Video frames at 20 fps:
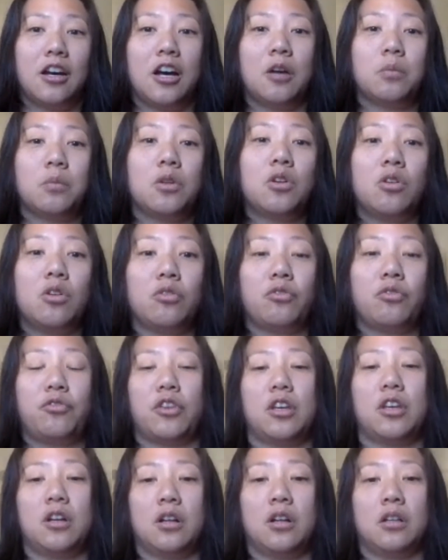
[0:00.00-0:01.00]
You don't
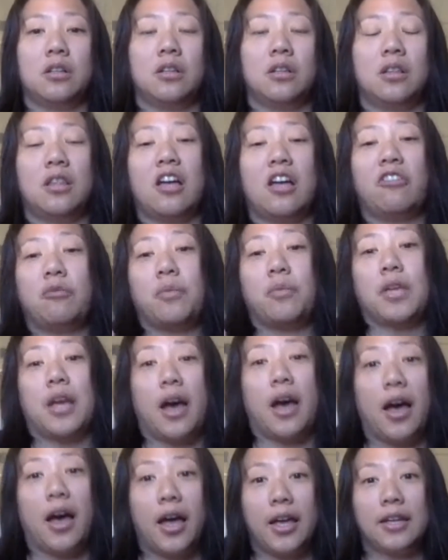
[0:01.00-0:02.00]
feel left
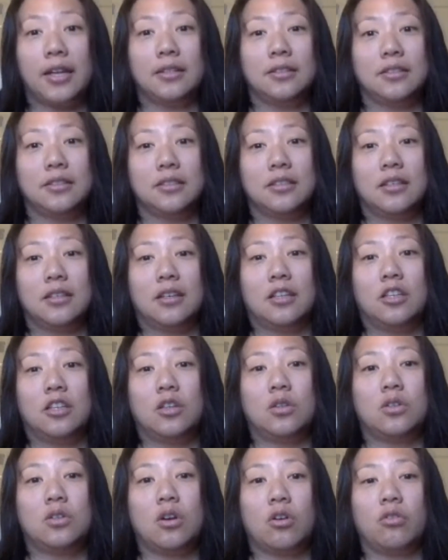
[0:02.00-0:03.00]
behind.
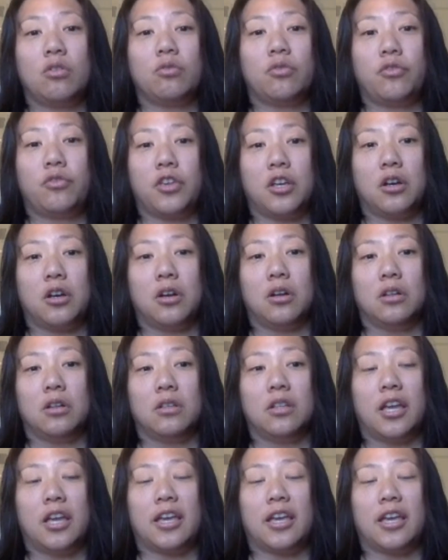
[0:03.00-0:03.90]
You don't feel